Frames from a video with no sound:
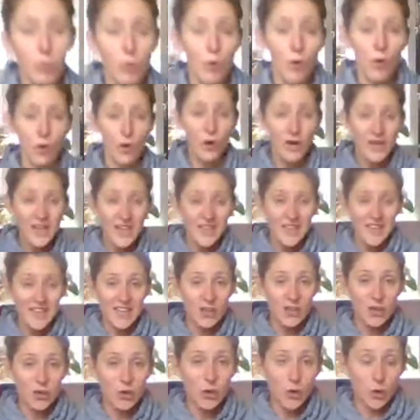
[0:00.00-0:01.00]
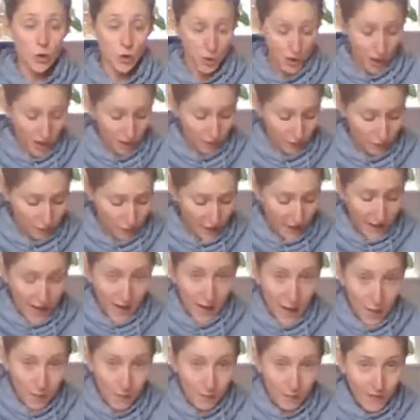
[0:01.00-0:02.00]
more in your kind of
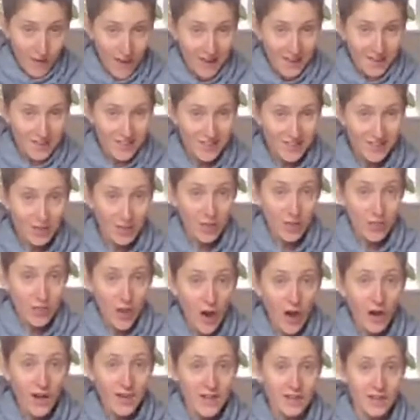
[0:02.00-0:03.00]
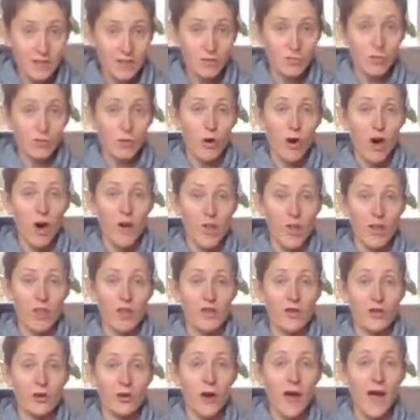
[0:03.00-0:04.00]
hip flexors and thighs rather
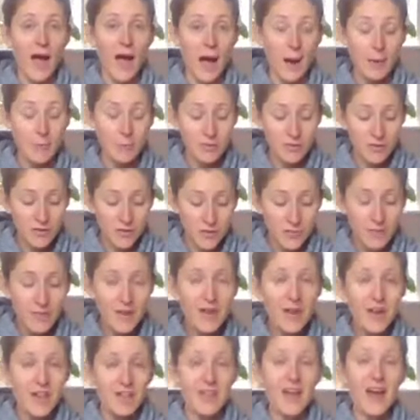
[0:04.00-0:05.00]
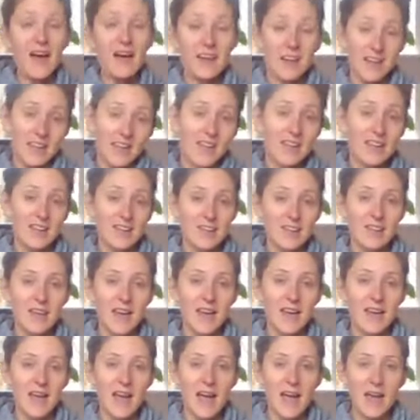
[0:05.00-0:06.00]
than your abs, that could
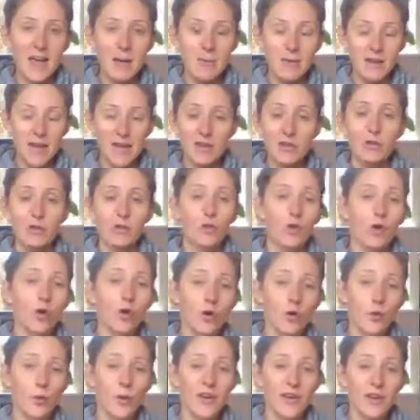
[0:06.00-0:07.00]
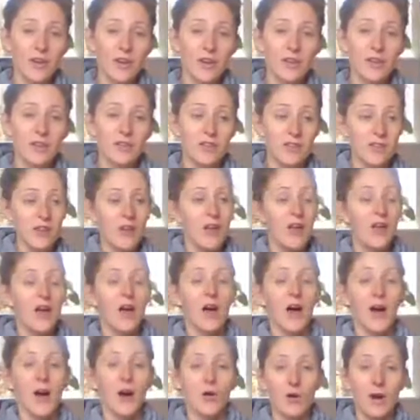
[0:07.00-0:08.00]
indicate a potential core weakness
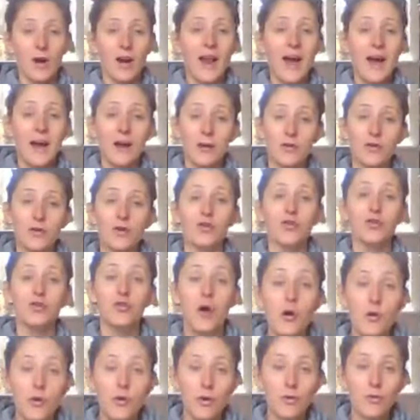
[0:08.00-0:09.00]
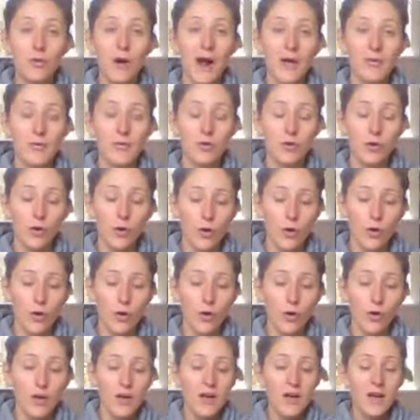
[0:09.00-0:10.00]
or a lack of control around the
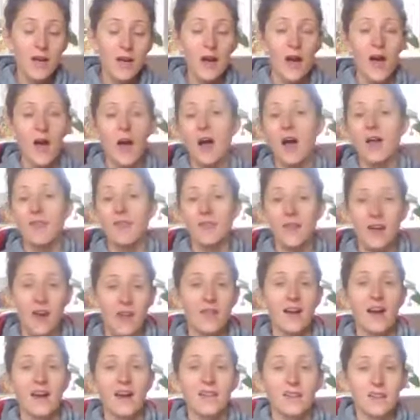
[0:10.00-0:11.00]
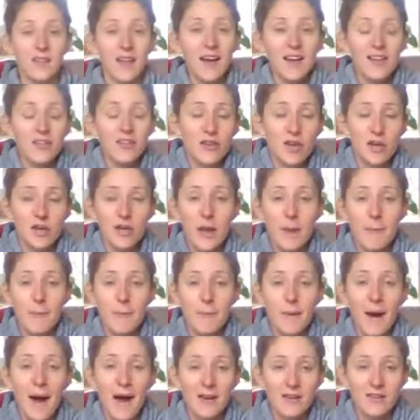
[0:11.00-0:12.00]
core. And that is going to
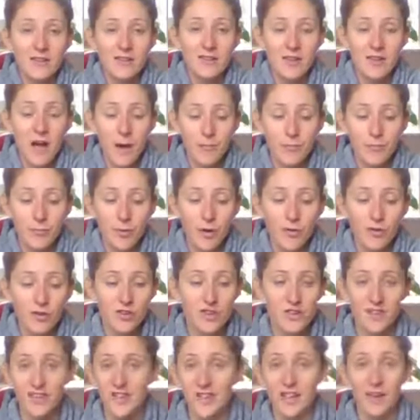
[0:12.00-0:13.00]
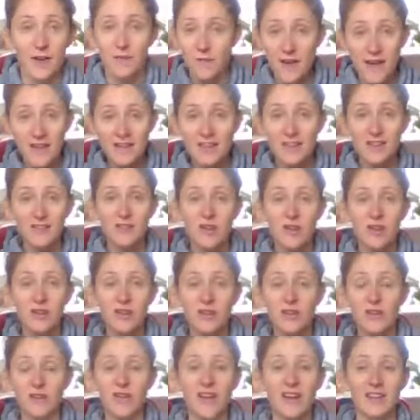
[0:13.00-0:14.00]
impact obviously the
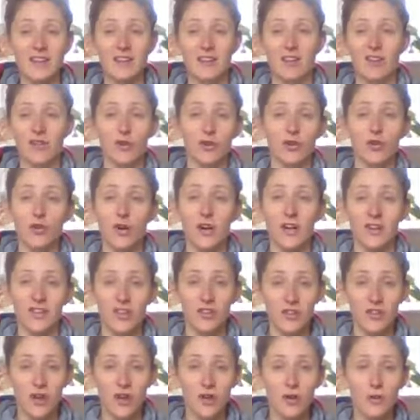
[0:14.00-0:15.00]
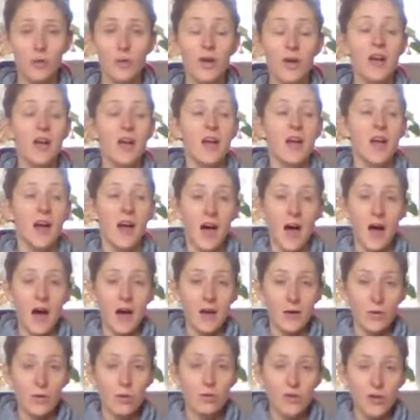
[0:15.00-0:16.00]
effectiveness of the exercise that we're trying to do,
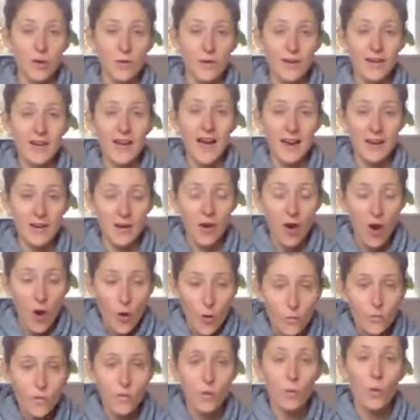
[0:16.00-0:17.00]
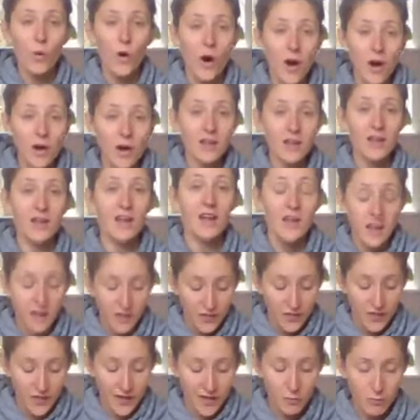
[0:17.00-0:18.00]
and also it can overwork
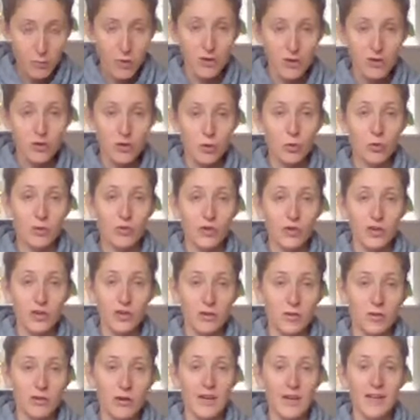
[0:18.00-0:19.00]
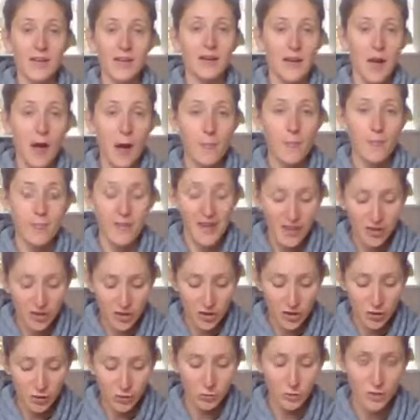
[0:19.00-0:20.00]
these muscles and create
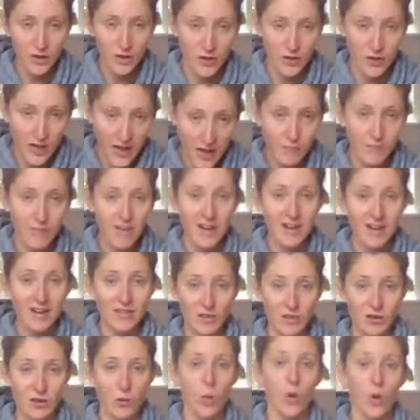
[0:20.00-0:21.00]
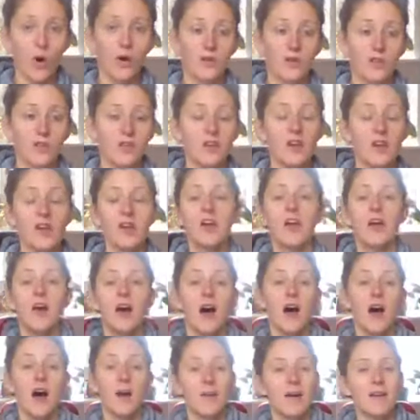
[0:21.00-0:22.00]
issues with hip flexors, quads,
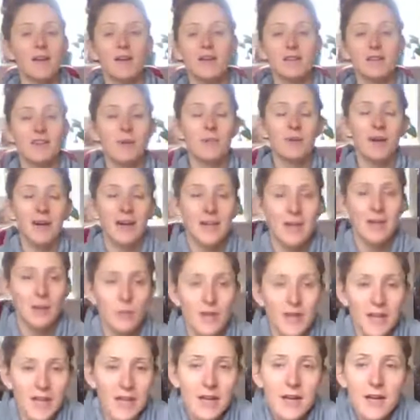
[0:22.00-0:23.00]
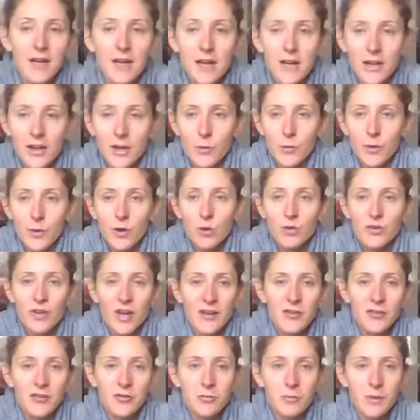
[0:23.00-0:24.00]
and typically we all
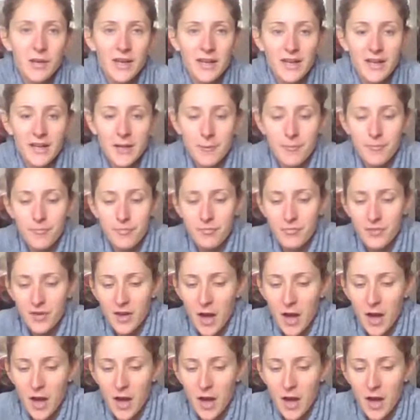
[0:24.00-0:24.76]
tend to be